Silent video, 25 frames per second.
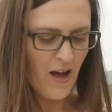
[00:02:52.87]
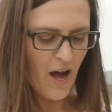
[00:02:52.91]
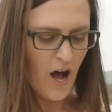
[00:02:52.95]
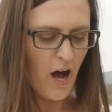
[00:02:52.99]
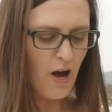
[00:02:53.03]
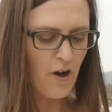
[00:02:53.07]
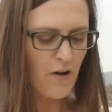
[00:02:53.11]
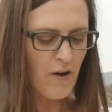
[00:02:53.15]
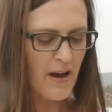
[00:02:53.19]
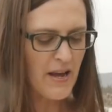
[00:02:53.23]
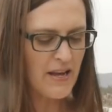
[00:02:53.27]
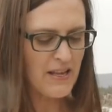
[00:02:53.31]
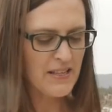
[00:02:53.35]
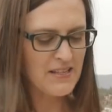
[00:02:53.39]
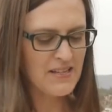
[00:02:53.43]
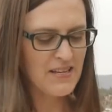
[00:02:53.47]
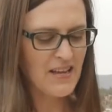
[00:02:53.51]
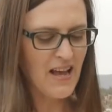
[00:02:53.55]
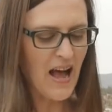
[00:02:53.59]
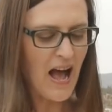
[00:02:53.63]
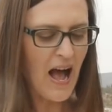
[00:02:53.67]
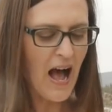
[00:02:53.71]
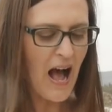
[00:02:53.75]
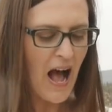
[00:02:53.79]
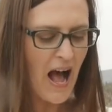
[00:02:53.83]
All right,
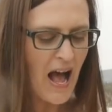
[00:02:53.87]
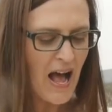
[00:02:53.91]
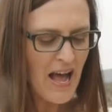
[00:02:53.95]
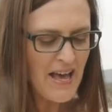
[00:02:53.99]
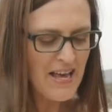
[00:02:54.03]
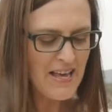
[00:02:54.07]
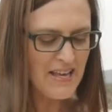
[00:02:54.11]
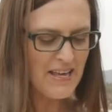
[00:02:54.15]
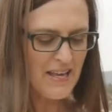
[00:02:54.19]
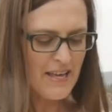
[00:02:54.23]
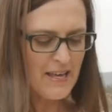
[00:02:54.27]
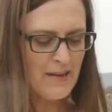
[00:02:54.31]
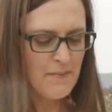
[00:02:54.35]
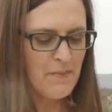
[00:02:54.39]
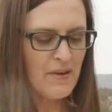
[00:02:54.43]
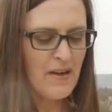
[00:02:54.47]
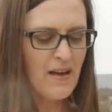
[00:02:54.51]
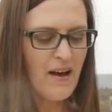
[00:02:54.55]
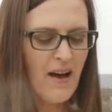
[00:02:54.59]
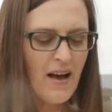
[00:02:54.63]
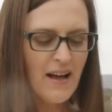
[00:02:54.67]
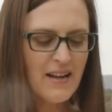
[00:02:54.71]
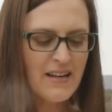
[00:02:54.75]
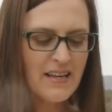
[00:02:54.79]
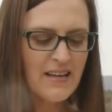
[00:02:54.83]
I am
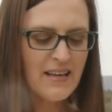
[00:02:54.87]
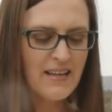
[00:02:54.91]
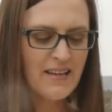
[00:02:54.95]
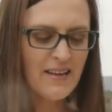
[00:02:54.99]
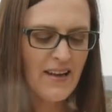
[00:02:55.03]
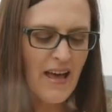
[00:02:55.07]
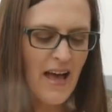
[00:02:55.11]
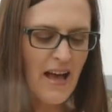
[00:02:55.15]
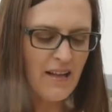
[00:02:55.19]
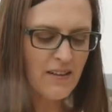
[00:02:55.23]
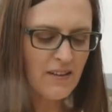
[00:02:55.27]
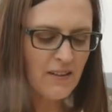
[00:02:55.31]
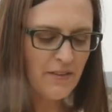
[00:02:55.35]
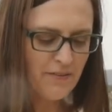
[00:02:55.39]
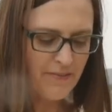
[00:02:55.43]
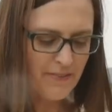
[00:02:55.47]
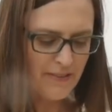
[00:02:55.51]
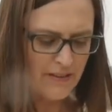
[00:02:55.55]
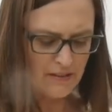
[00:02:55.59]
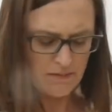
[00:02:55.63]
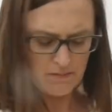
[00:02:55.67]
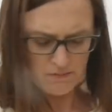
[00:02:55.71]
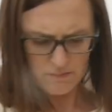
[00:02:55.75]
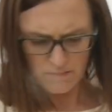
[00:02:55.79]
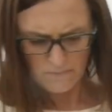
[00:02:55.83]
cutting
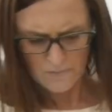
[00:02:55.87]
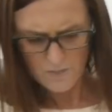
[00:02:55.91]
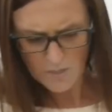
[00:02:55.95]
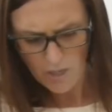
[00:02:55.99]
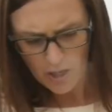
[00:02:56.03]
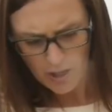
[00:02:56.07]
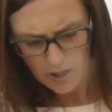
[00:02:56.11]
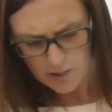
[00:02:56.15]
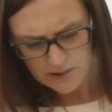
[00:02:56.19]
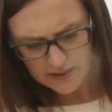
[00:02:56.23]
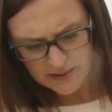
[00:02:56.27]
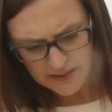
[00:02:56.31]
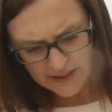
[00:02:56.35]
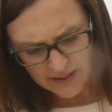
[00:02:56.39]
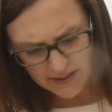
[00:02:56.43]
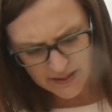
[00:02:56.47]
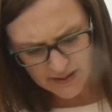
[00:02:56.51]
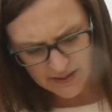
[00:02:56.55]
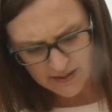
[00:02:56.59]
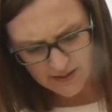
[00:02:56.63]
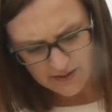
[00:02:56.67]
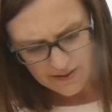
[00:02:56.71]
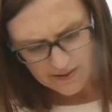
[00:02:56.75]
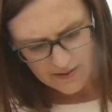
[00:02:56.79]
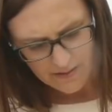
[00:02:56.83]
elephant
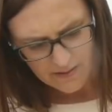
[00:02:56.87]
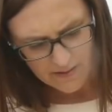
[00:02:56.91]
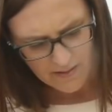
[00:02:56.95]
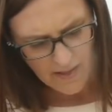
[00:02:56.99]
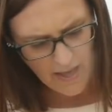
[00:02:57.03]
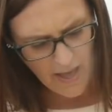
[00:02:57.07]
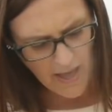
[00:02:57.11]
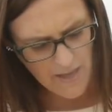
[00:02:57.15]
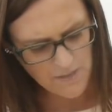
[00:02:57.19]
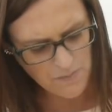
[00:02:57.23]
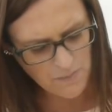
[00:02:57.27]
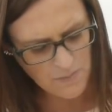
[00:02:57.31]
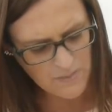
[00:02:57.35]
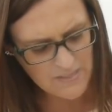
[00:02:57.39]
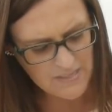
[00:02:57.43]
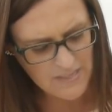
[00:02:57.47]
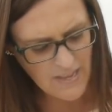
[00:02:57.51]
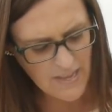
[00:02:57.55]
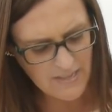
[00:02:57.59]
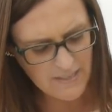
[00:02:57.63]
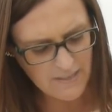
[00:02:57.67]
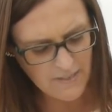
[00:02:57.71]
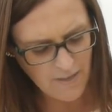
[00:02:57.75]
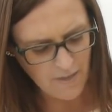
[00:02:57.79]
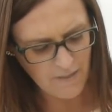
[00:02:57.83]
garlic. As we
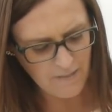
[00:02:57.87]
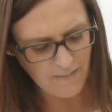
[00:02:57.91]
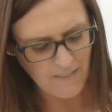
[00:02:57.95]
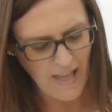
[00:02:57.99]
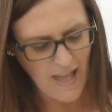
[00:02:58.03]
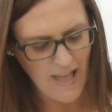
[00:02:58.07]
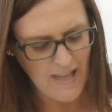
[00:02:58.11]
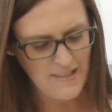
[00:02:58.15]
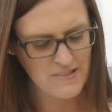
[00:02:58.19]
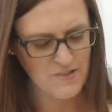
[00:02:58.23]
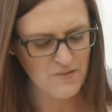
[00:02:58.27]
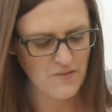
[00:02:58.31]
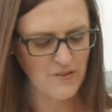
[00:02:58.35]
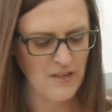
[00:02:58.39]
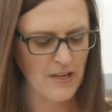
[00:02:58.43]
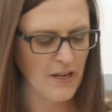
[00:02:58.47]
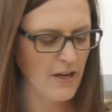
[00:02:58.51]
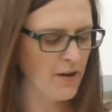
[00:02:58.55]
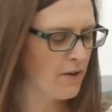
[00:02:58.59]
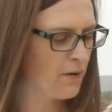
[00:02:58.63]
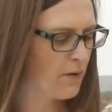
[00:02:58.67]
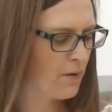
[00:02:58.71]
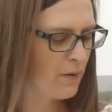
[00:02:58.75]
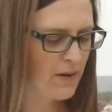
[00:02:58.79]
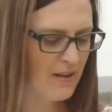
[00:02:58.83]
said in our last
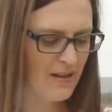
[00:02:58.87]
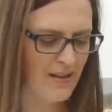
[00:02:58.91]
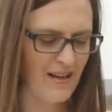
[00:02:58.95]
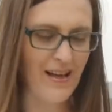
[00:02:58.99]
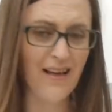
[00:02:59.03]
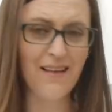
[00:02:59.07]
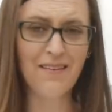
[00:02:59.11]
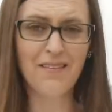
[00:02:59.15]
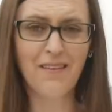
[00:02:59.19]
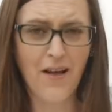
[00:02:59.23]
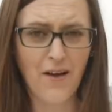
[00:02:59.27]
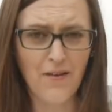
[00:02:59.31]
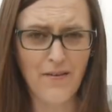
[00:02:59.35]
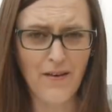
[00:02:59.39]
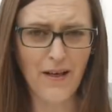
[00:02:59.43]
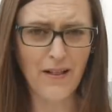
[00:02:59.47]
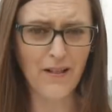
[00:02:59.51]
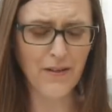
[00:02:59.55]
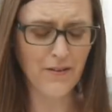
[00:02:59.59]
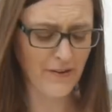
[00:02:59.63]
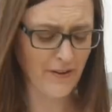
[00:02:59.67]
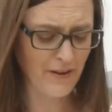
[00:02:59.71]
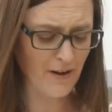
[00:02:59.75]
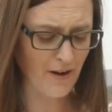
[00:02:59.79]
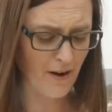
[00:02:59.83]
video, I love
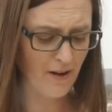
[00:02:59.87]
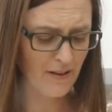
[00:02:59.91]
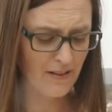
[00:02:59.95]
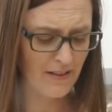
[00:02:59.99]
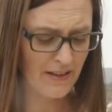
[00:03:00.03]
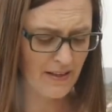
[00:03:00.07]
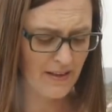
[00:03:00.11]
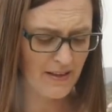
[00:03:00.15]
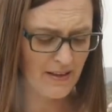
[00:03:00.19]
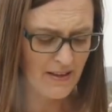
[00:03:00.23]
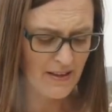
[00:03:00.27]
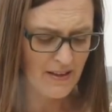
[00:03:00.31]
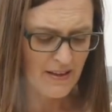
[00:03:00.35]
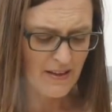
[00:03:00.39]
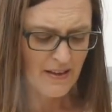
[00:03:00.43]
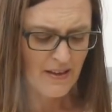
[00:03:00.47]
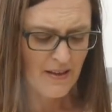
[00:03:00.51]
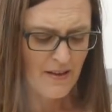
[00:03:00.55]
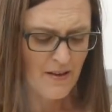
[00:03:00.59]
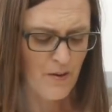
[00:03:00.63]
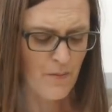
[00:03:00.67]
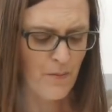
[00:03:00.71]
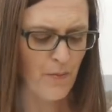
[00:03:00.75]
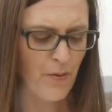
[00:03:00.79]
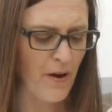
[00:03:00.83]
elephant garlic,
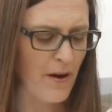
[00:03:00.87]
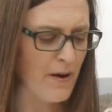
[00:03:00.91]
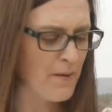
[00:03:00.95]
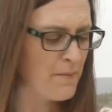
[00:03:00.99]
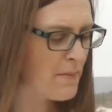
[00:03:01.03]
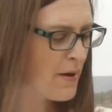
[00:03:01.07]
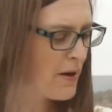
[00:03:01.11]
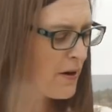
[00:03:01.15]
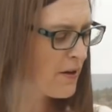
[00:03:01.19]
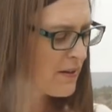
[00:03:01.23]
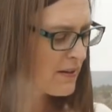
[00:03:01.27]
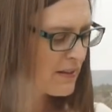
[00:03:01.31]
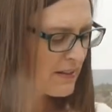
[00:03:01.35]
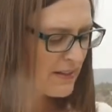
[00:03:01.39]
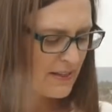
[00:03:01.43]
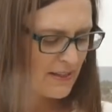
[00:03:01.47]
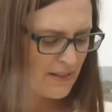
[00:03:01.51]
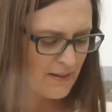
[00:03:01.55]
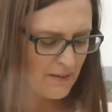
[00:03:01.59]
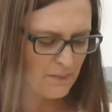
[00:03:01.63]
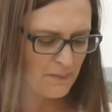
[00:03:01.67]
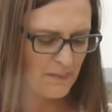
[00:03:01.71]
primarily